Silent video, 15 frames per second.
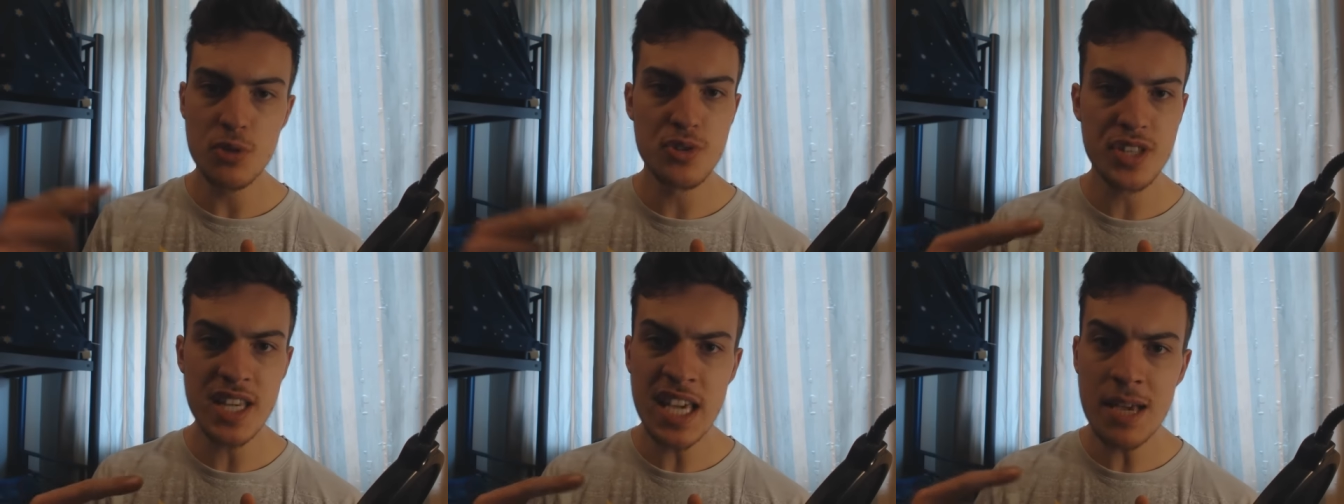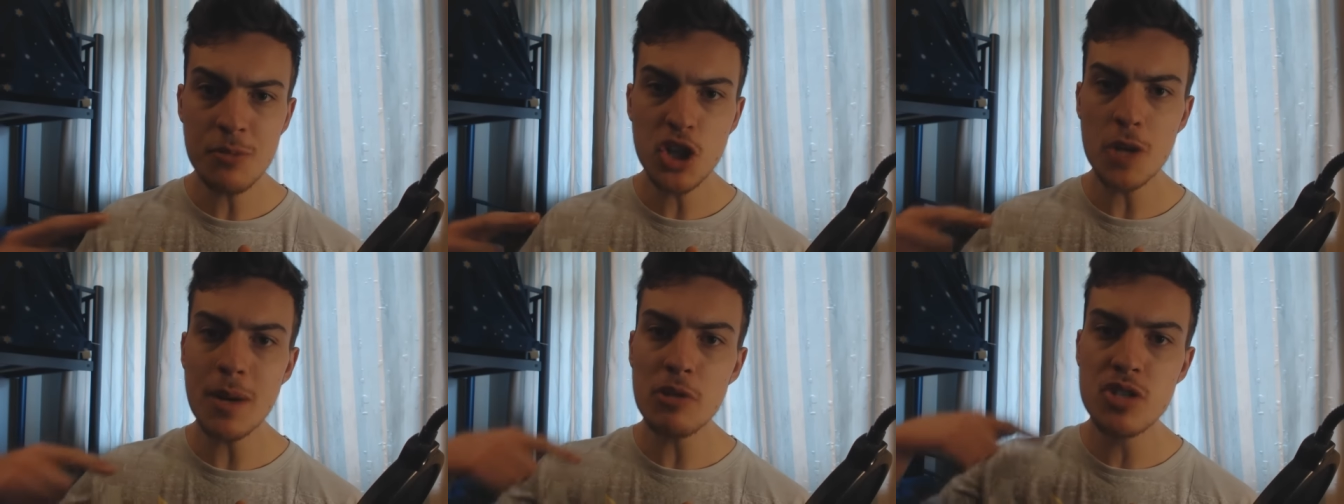You see
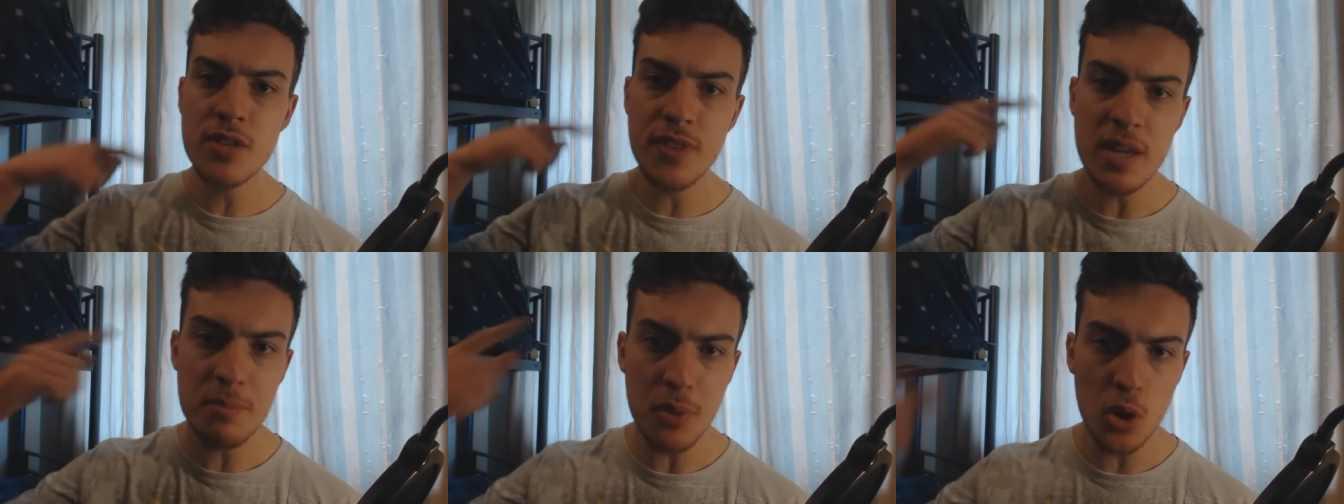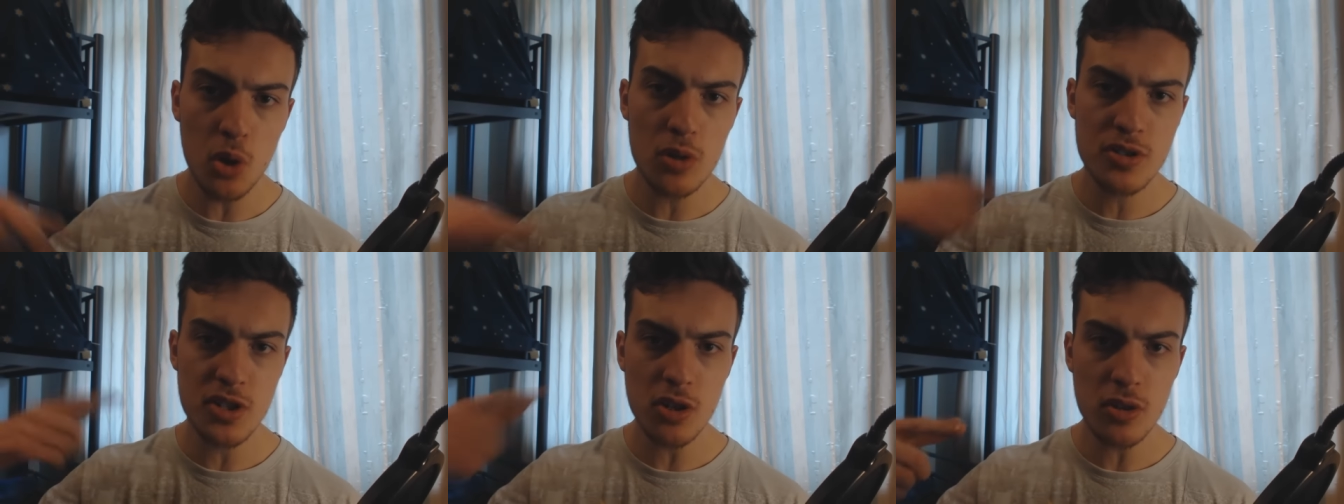him come out of a
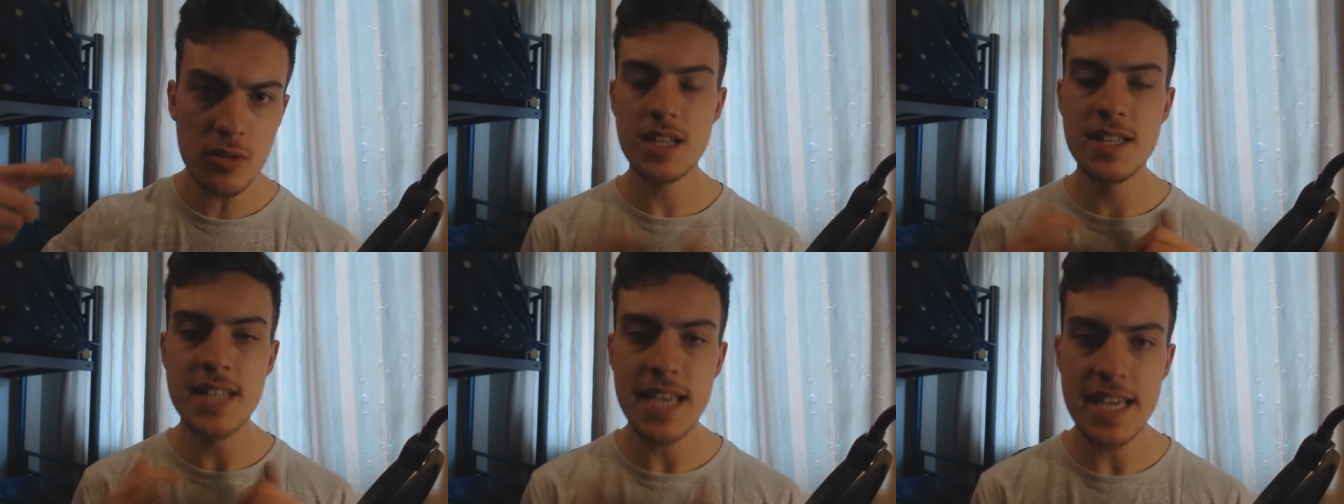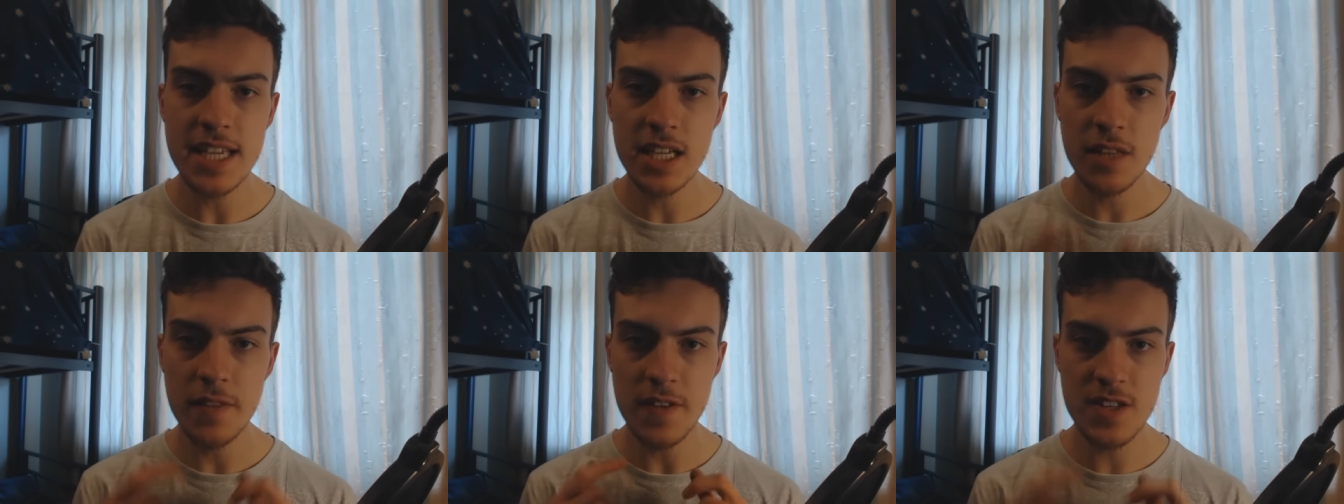portal and
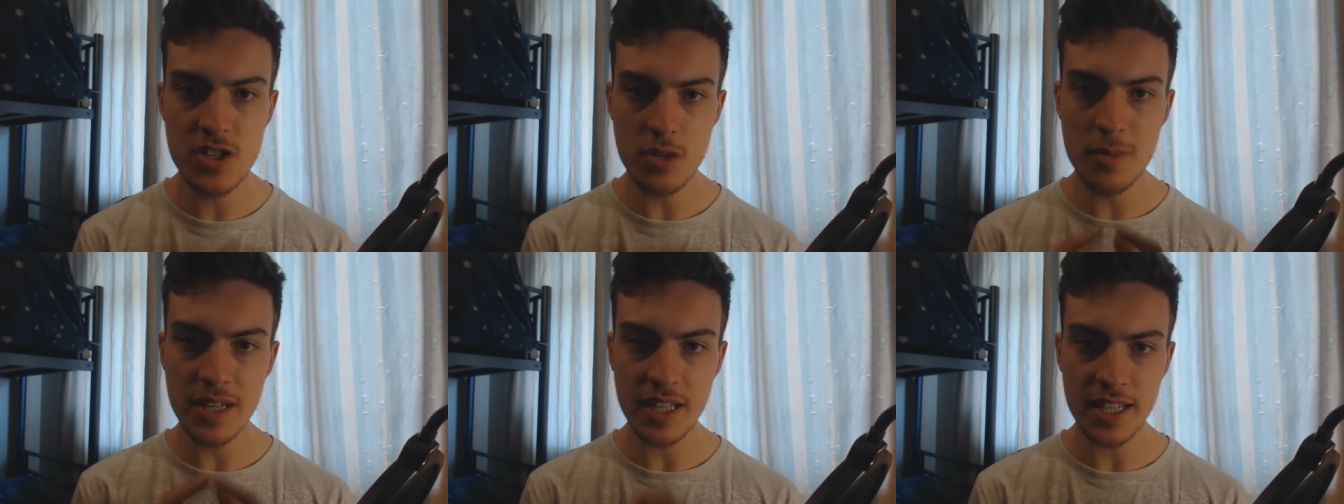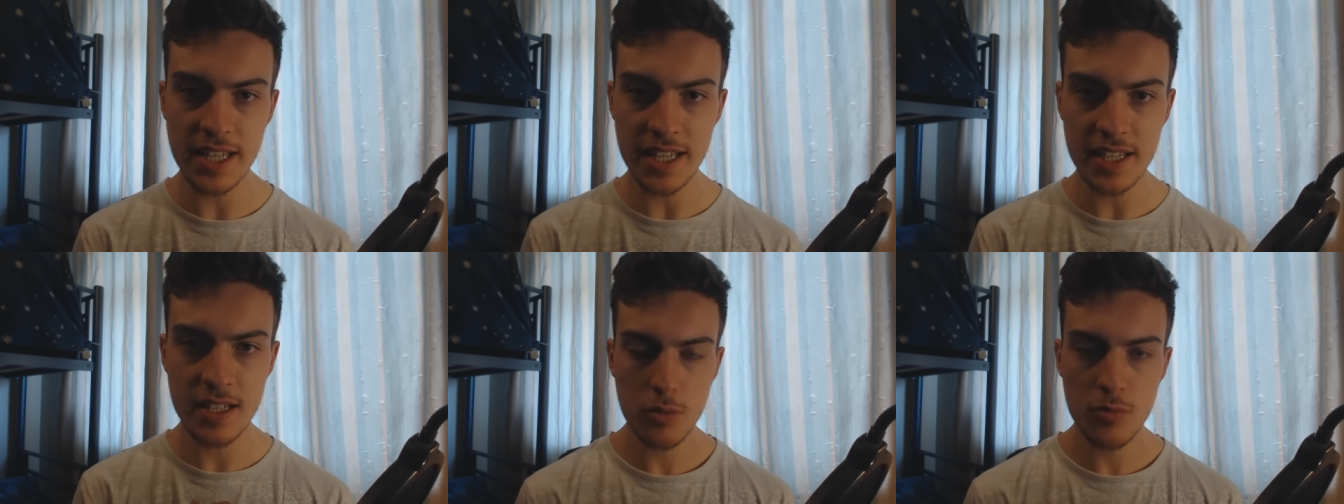take the summoning key.